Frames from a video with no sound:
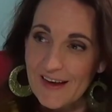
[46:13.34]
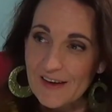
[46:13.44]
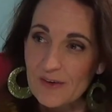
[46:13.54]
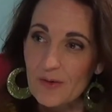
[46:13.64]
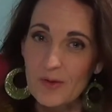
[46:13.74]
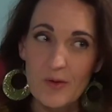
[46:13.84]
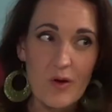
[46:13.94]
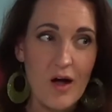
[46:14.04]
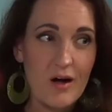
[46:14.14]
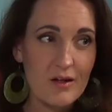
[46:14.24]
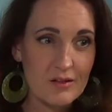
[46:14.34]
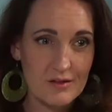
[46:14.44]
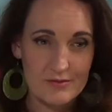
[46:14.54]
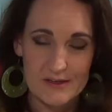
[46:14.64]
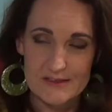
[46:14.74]
and I know that all
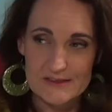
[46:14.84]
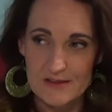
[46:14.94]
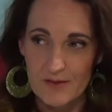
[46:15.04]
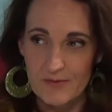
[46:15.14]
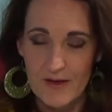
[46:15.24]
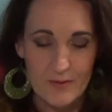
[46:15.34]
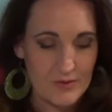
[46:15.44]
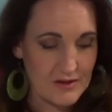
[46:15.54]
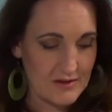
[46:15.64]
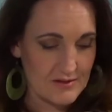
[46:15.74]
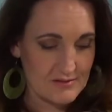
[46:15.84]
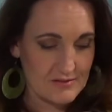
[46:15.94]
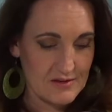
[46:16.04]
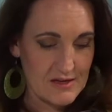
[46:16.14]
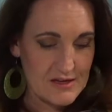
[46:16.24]
of us in the family can
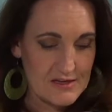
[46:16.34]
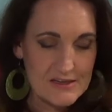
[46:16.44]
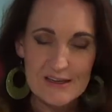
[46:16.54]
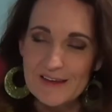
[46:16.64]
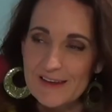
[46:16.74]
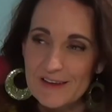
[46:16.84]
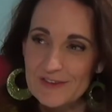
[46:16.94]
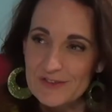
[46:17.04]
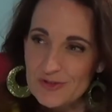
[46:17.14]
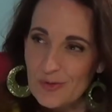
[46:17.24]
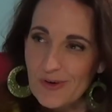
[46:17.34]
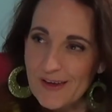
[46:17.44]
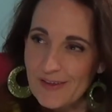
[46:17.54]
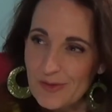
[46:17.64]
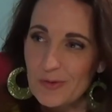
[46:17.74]

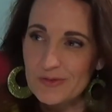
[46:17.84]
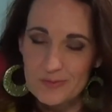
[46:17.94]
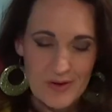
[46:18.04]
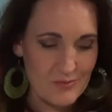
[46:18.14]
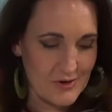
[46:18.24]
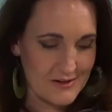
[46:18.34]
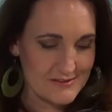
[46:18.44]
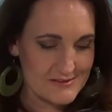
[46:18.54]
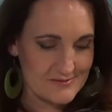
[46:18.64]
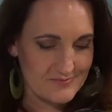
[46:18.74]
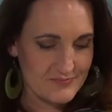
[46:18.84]
enjoy those memories,